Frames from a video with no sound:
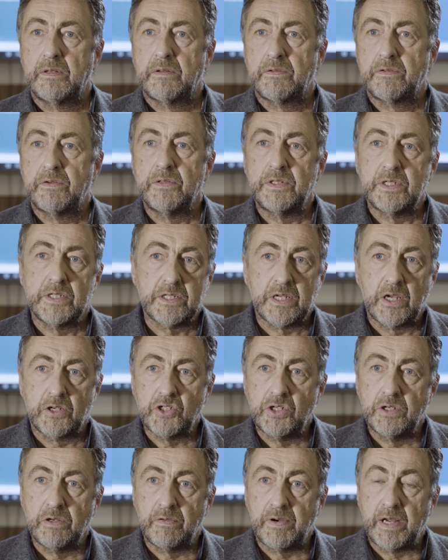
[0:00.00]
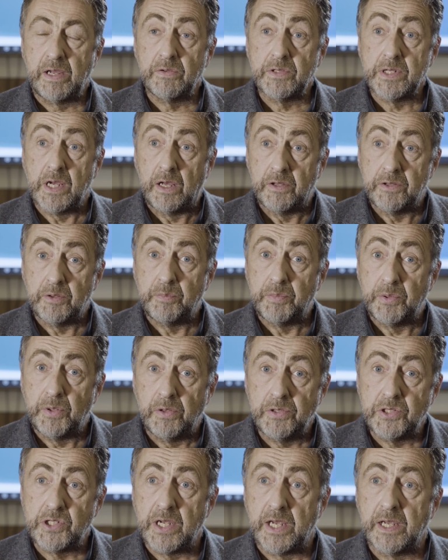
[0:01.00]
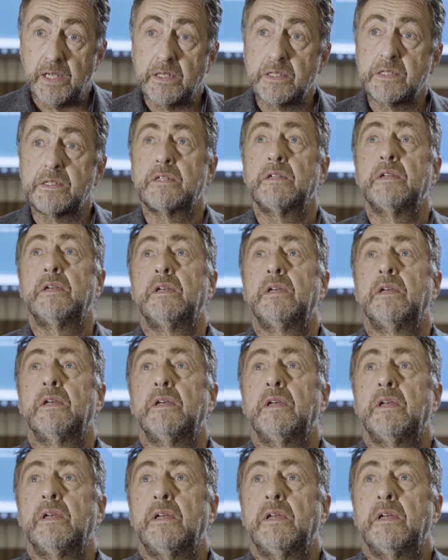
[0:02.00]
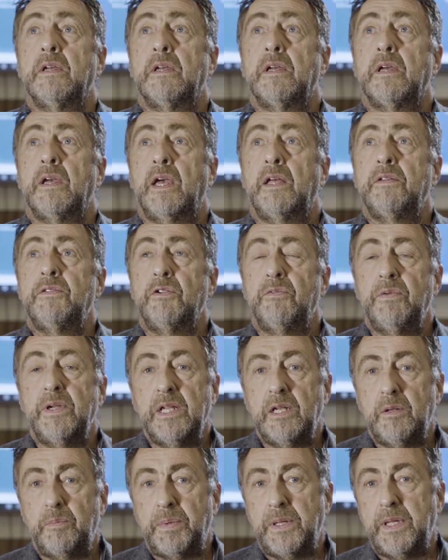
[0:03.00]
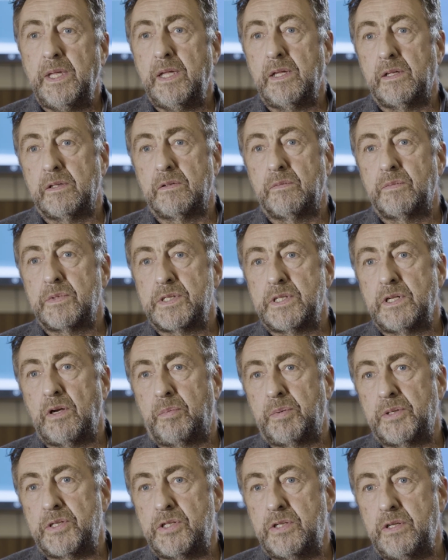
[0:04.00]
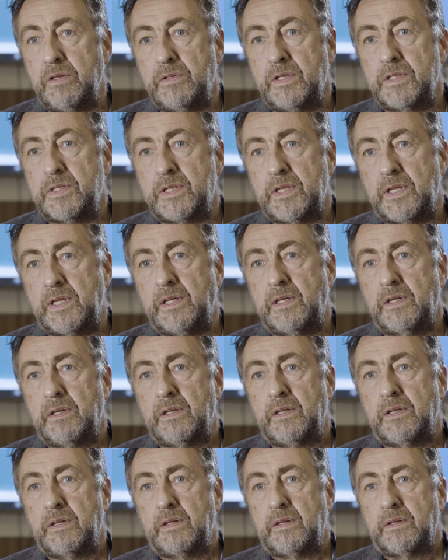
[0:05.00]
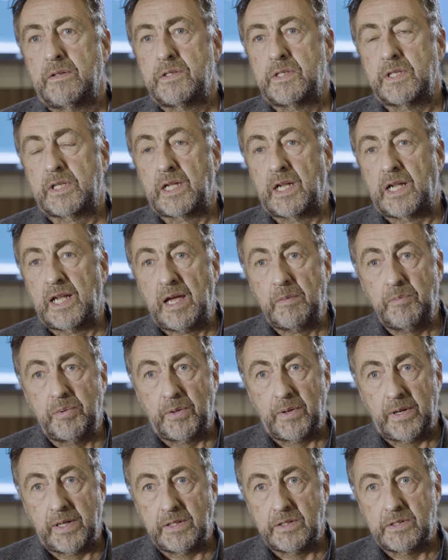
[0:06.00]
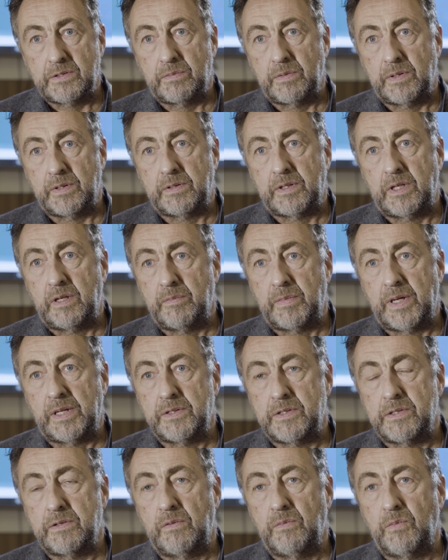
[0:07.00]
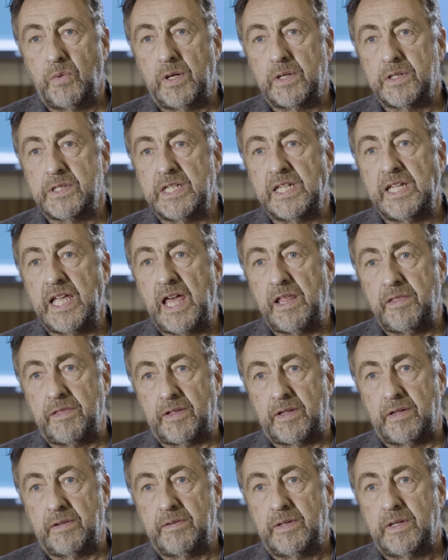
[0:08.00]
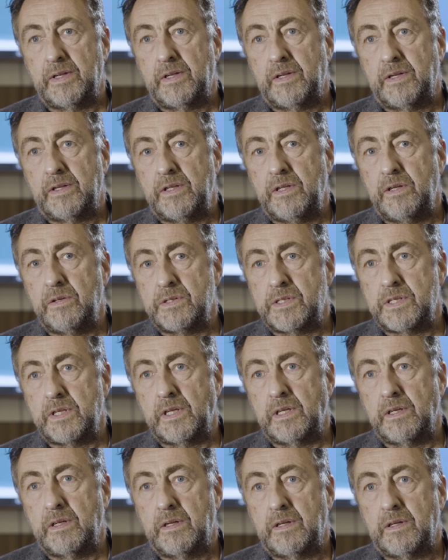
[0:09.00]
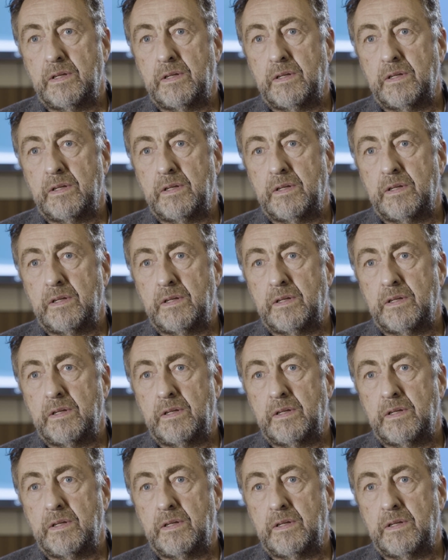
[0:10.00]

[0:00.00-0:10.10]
through discussion around other projects, and the real appeal was the opportunity to collaborate with QMENTA and work together using